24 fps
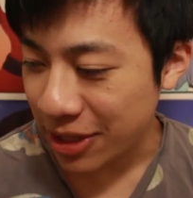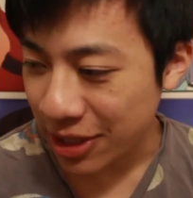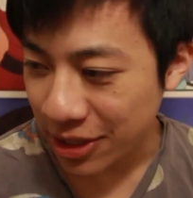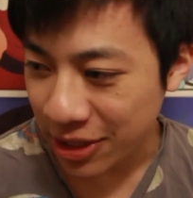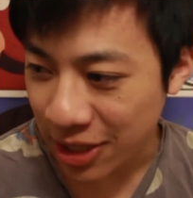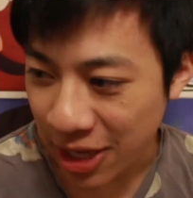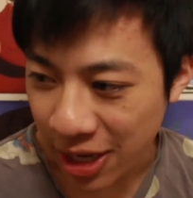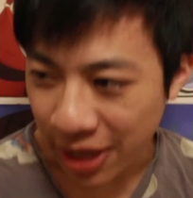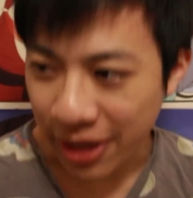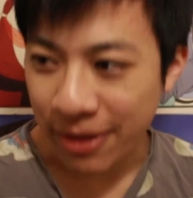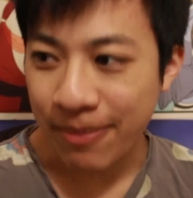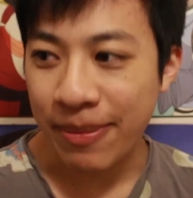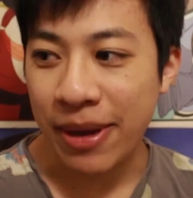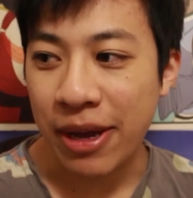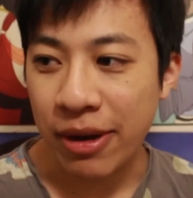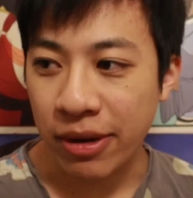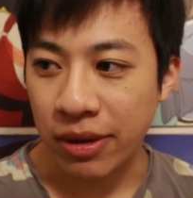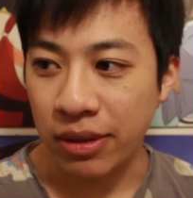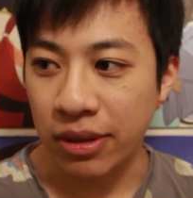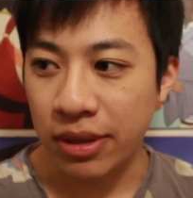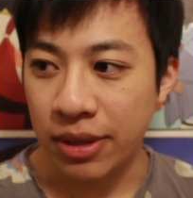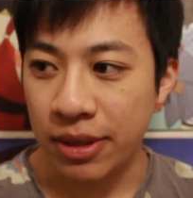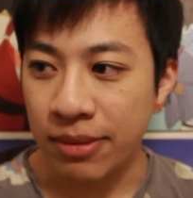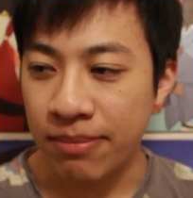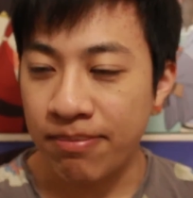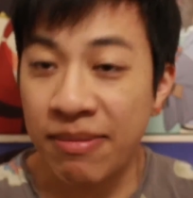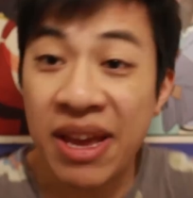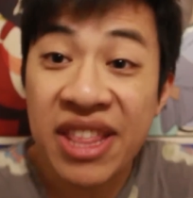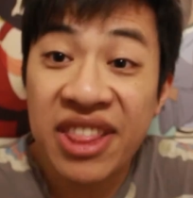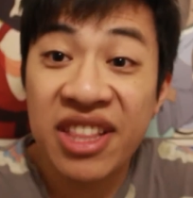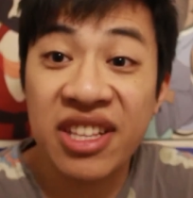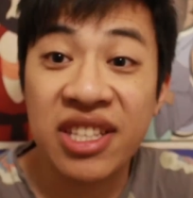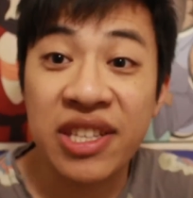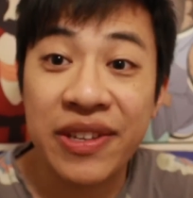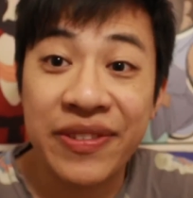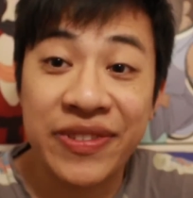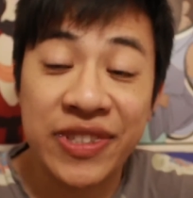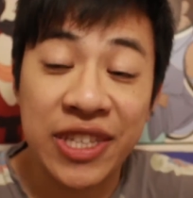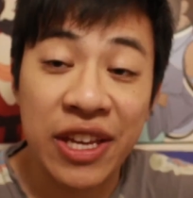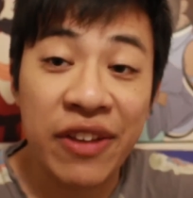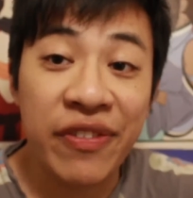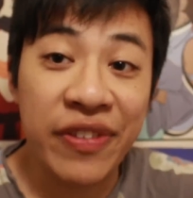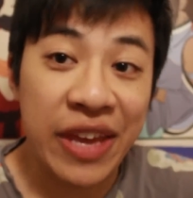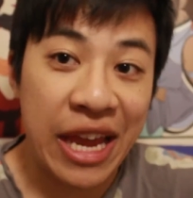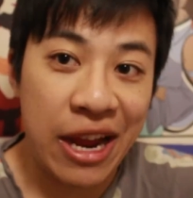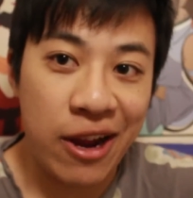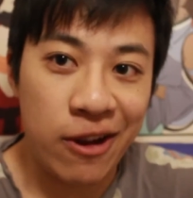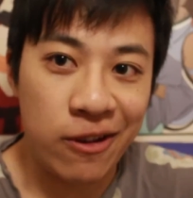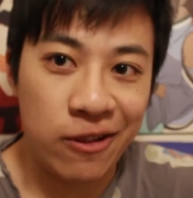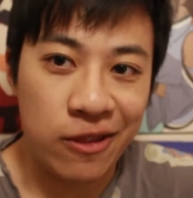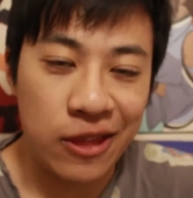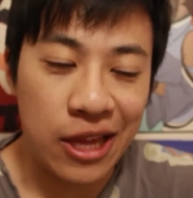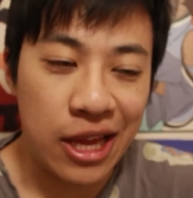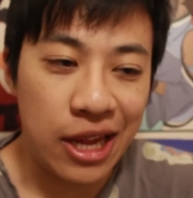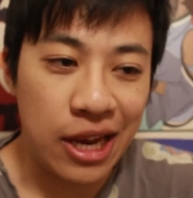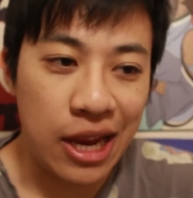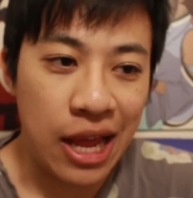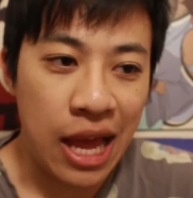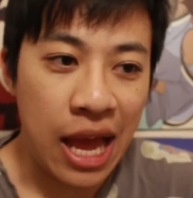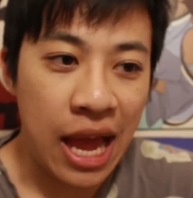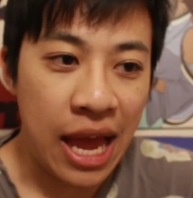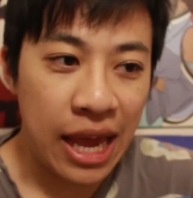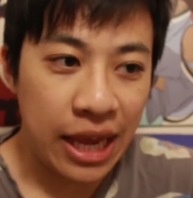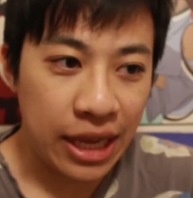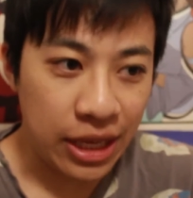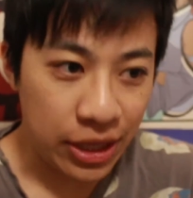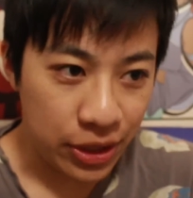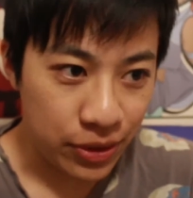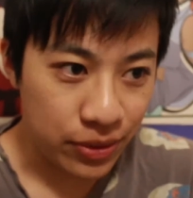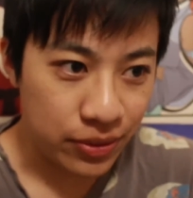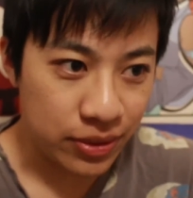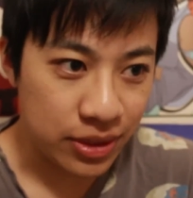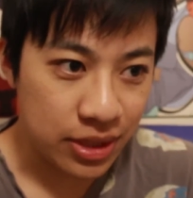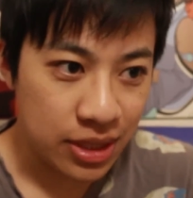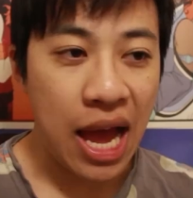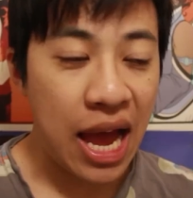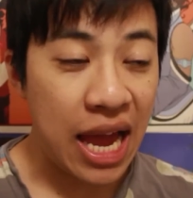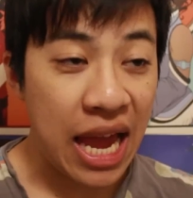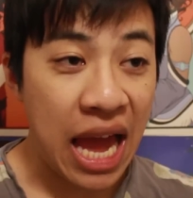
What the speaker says: going to talk about methods of self-care that I use.